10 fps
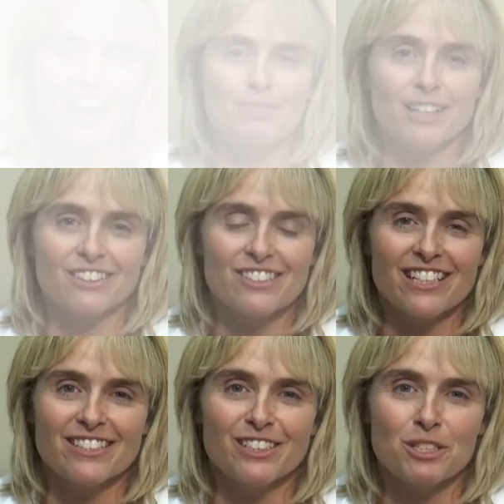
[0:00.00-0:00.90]
I'm Dr.
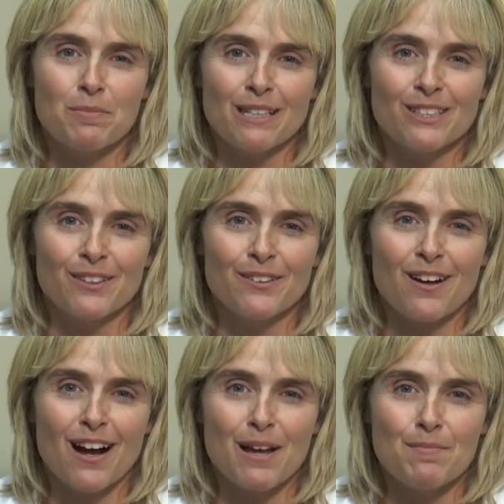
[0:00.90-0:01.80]
Stacy
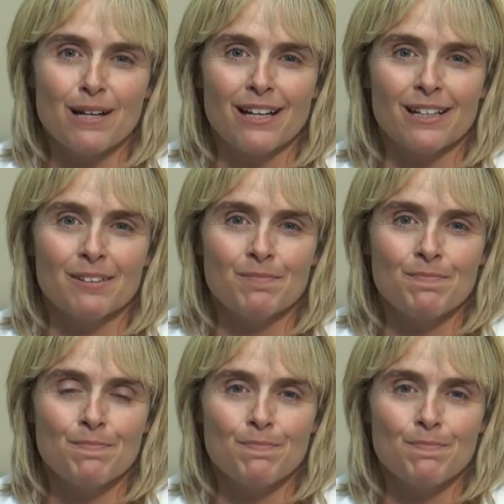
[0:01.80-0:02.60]
Shomento. I'm a